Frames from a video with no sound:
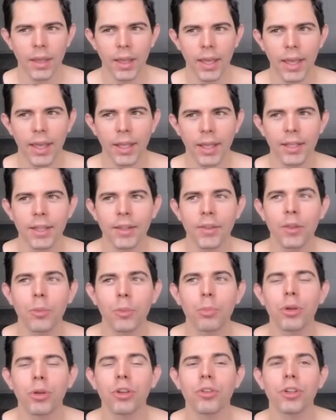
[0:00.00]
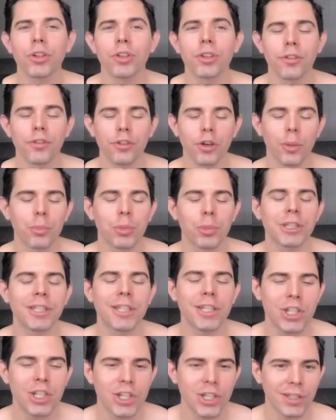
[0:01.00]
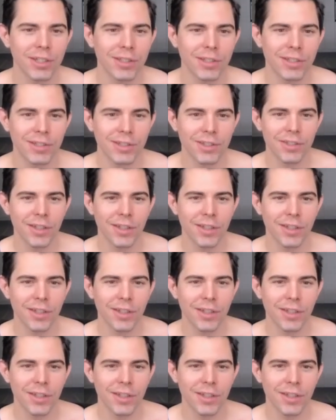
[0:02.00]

and in the period of competitions